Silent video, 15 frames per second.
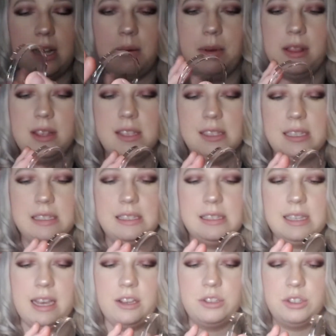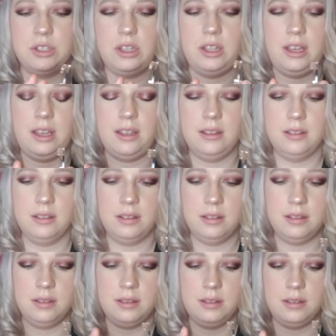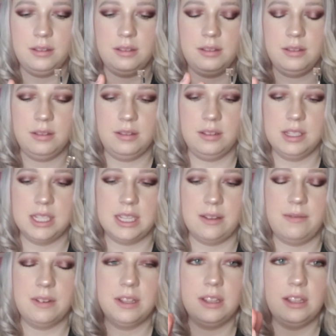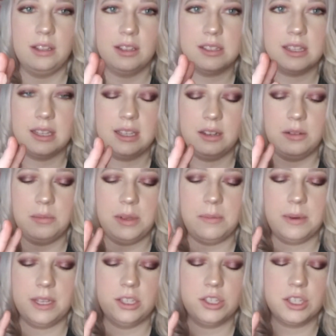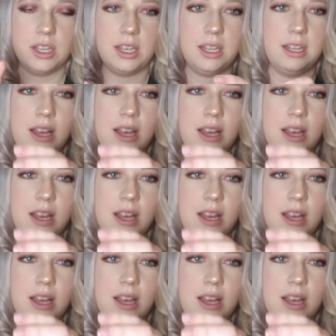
about this because this actually definitely looks like it'll be my shade.